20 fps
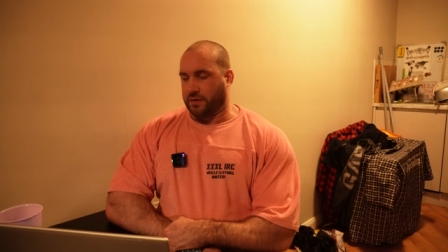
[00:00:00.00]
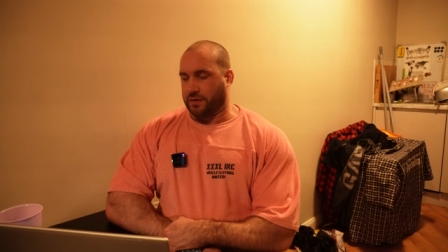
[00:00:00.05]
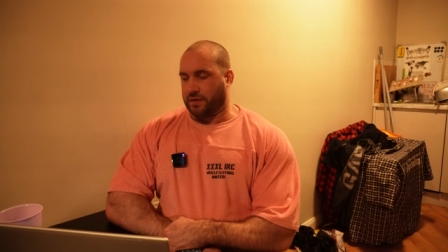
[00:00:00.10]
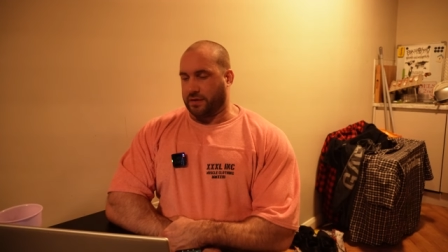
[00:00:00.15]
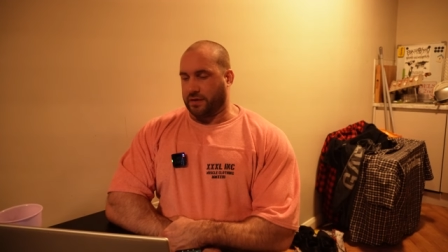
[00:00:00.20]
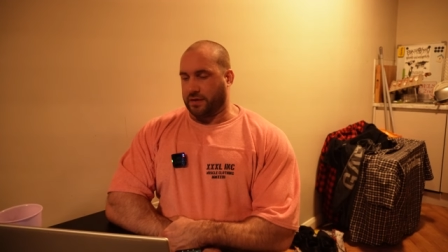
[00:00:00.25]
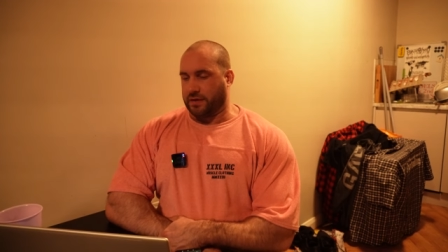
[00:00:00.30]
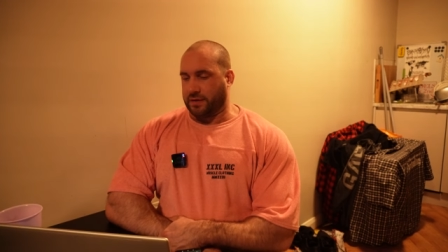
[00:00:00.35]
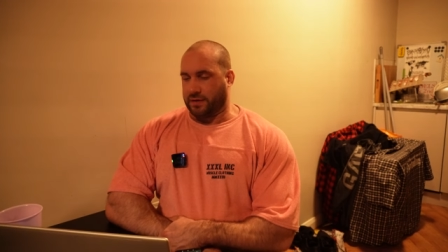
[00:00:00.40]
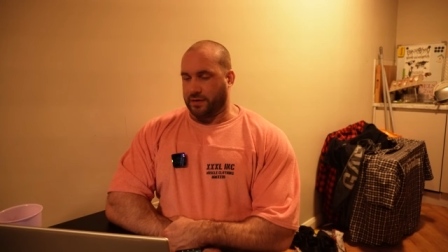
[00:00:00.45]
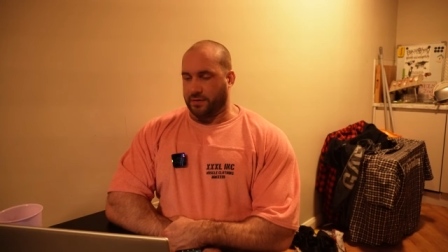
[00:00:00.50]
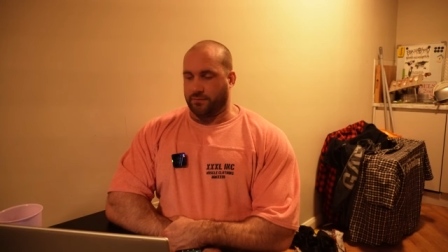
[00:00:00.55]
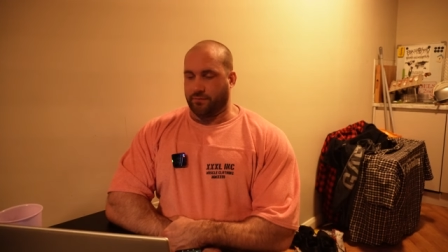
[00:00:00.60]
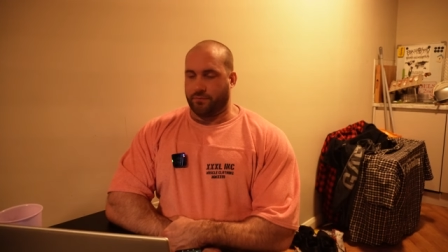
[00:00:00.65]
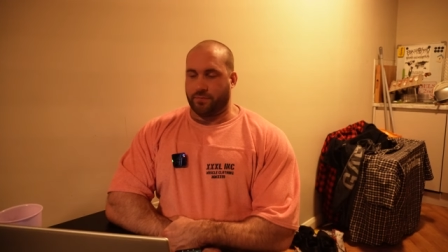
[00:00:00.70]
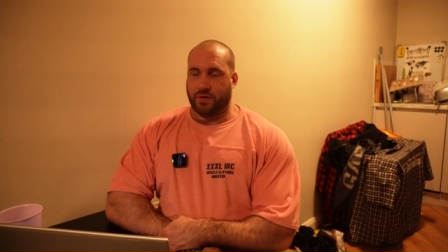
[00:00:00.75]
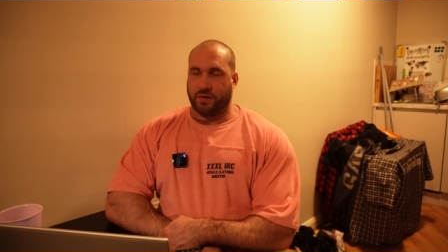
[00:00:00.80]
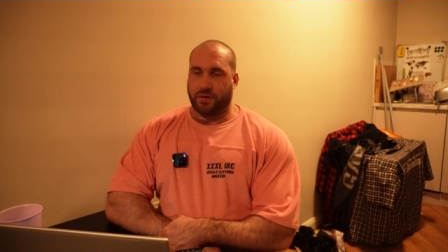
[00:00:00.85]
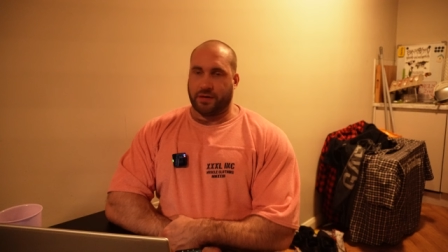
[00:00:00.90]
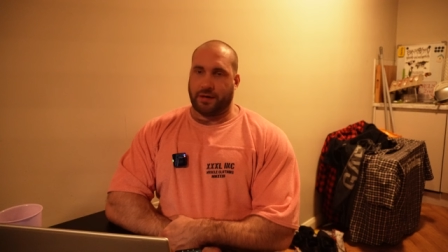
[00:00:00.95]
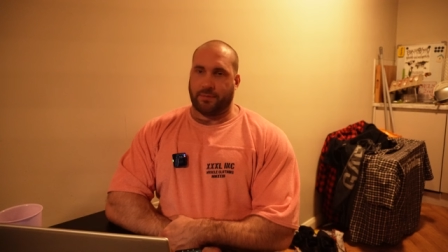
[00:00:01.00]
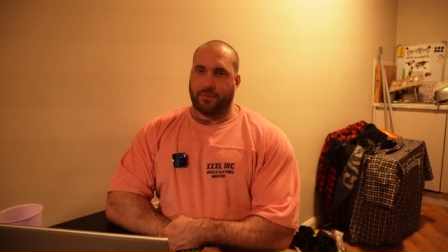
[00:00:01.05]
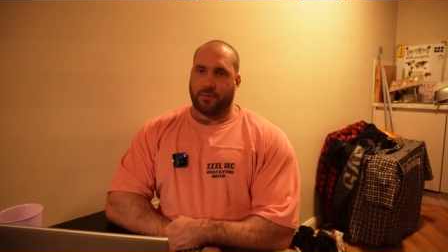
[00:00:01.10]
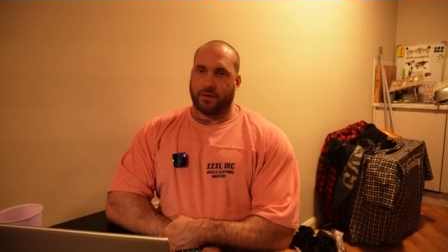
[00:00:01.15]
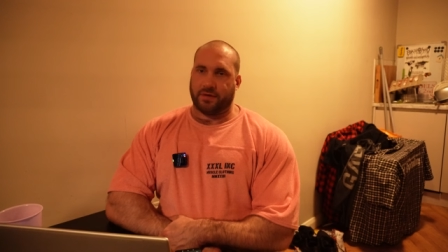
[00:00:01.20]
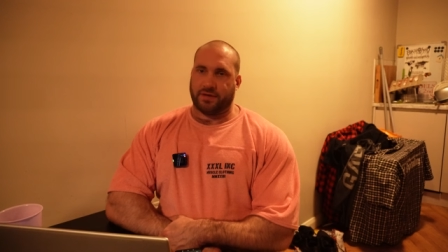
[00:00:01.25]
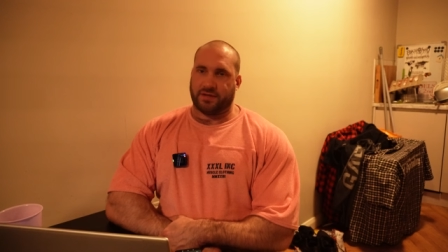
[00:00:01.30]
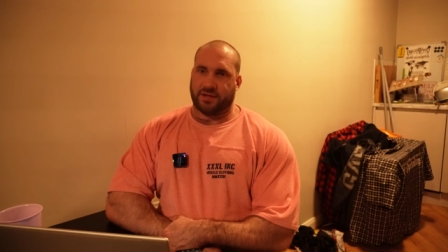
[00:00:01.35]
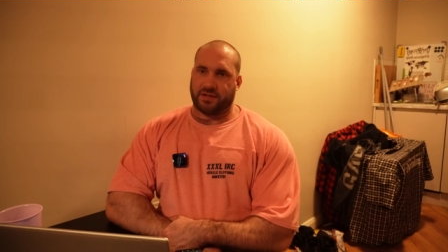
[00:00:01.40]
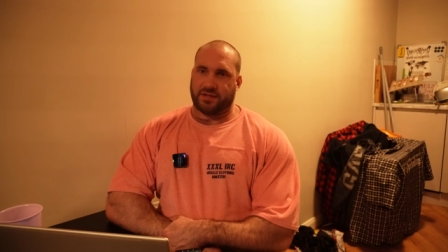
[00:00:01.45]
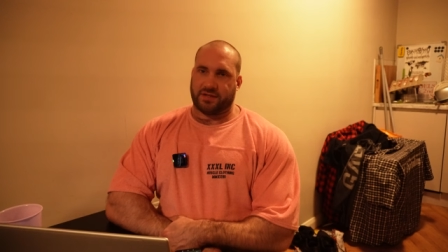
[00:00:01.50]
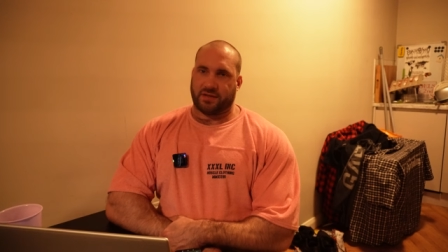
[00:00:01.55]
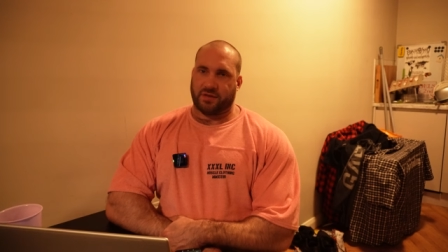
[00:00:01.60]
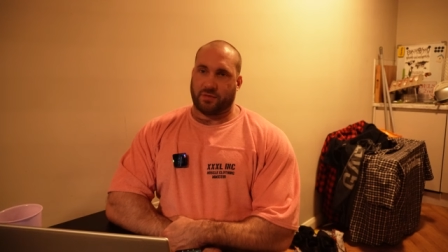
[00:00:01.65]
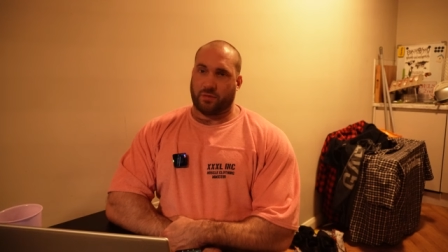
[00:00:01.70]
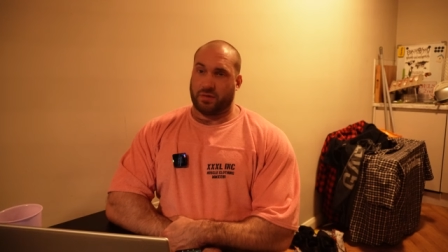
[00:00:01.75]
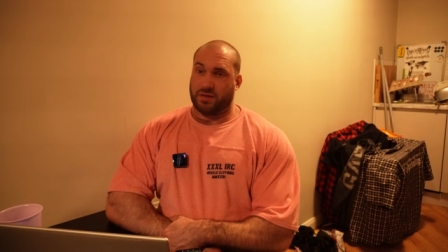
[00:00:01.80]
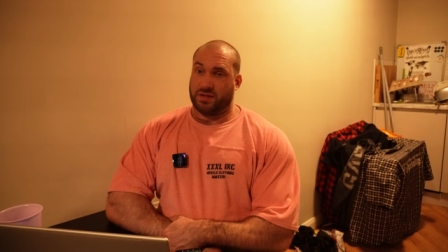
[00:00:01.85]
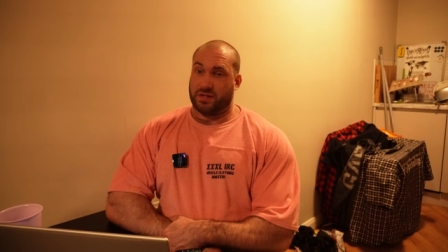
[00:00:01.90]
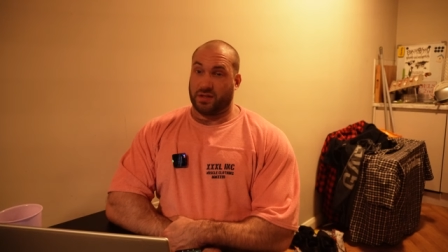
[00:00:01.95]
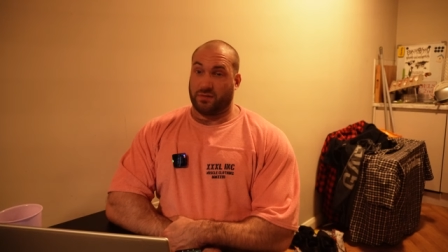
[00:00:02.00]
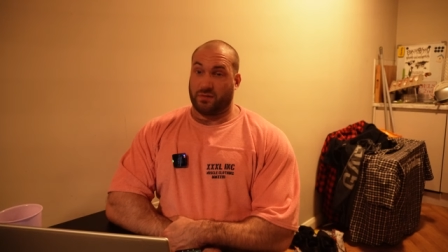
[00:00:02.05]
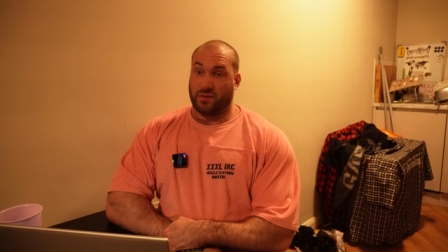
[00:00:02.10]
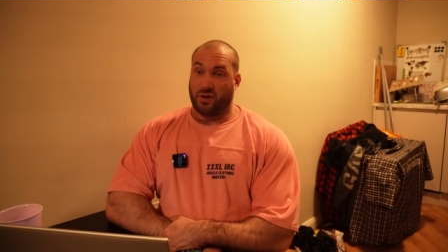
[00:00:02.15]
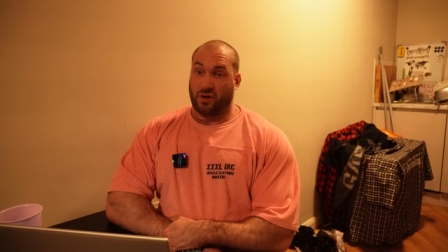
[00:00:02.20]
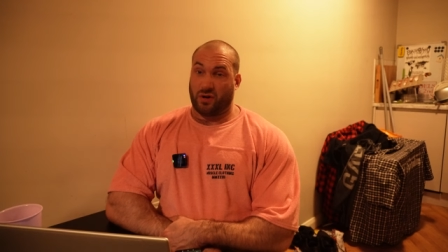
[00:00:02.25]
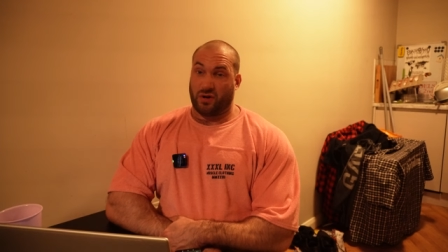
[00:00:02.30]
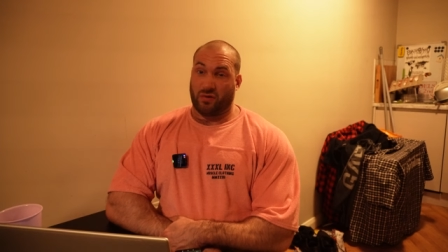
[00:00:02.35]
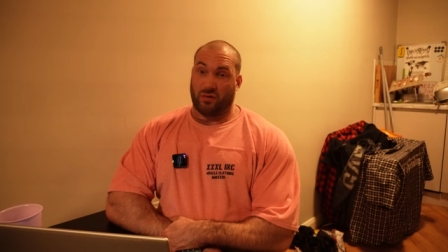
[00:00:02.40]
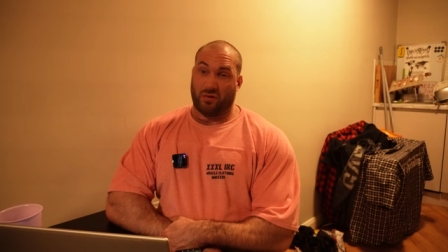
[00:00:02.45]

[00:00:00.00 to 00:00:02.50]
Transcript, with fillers: you can either do that process on the ones you've got,